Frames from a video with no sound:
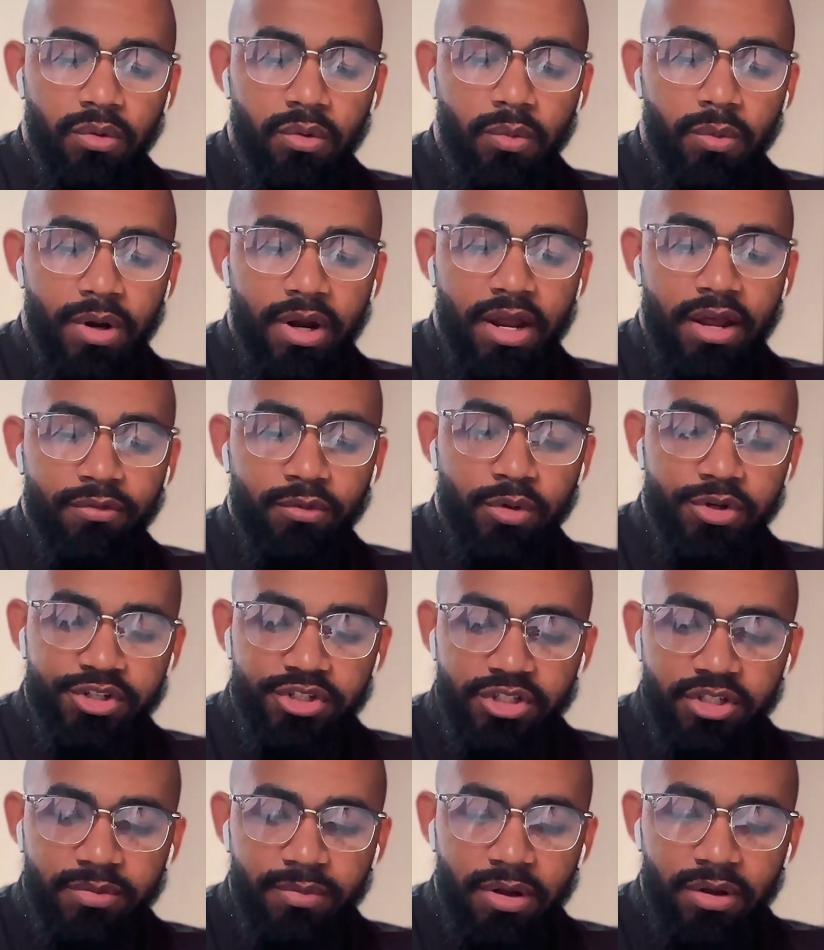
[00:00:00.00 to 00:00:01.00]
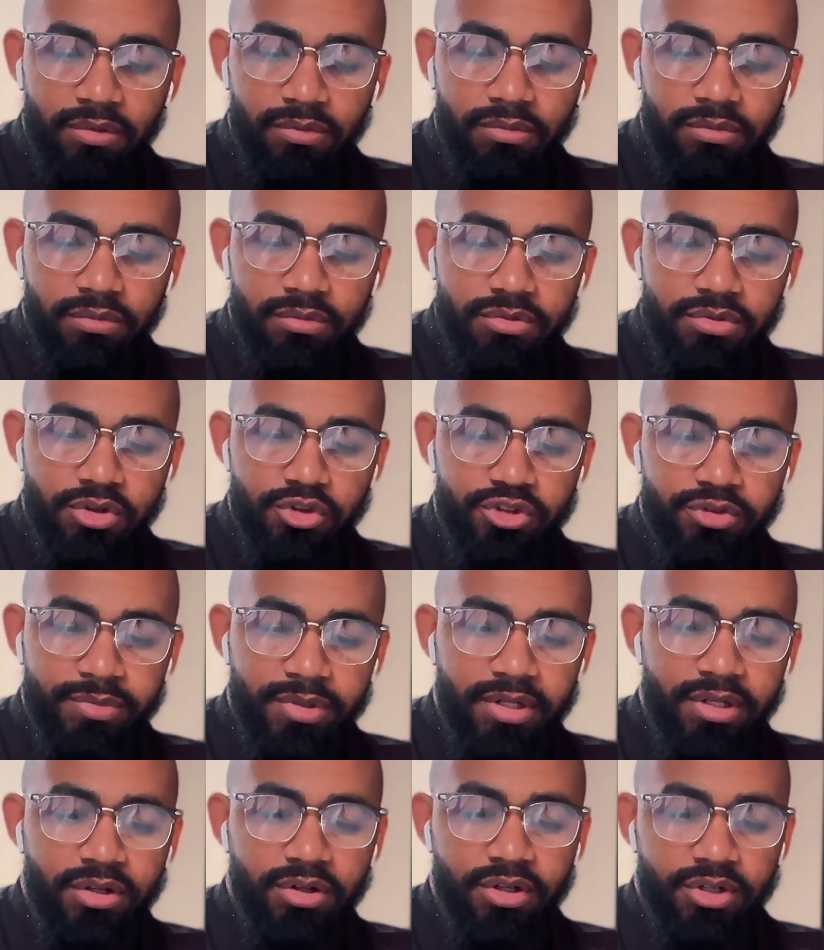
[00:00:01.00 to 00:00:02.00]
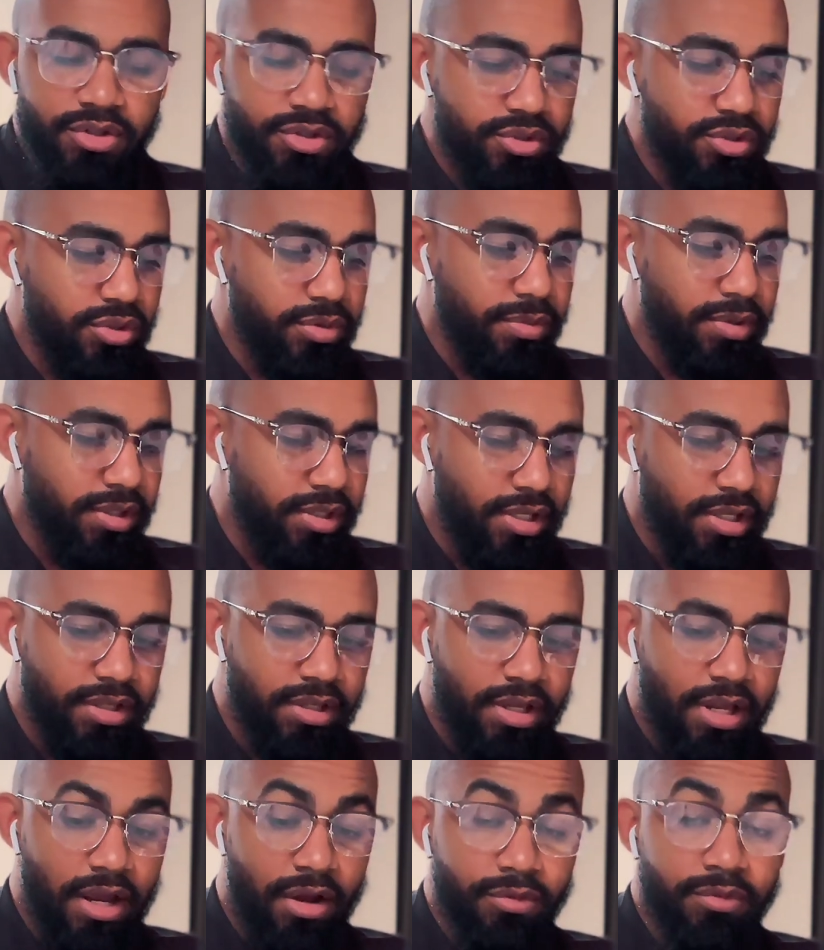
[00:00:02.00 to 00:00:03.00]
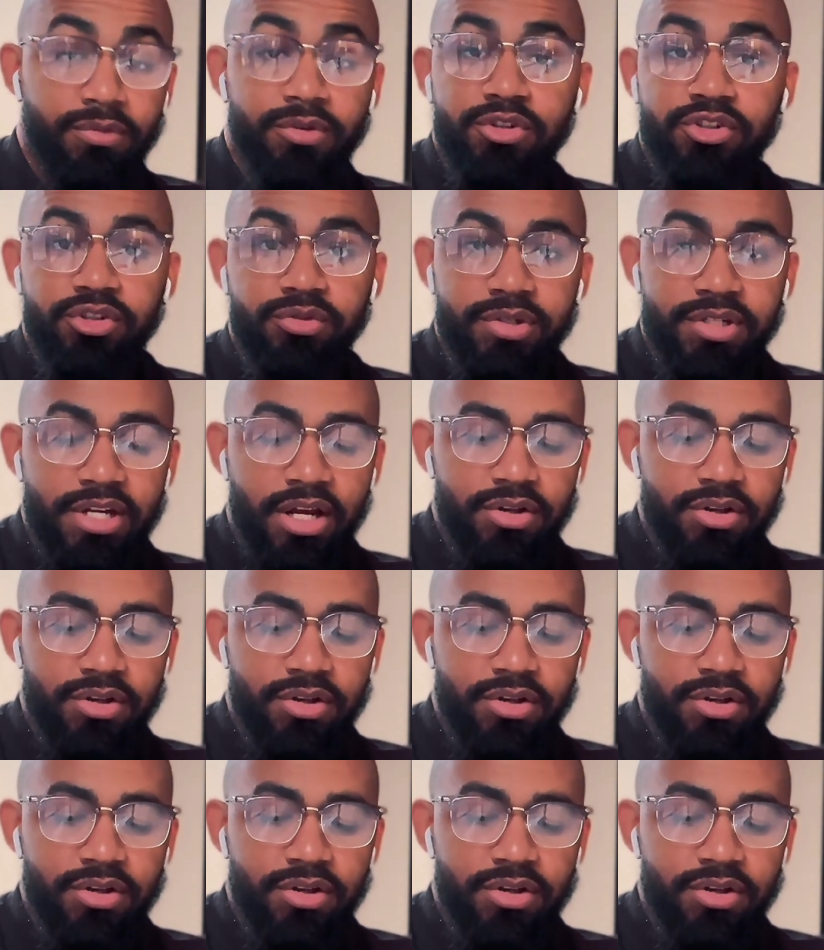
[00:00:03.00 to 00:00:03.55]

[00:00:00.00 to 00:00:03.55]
when I have questions about social media or YouTube or anything like that, I'll usually reach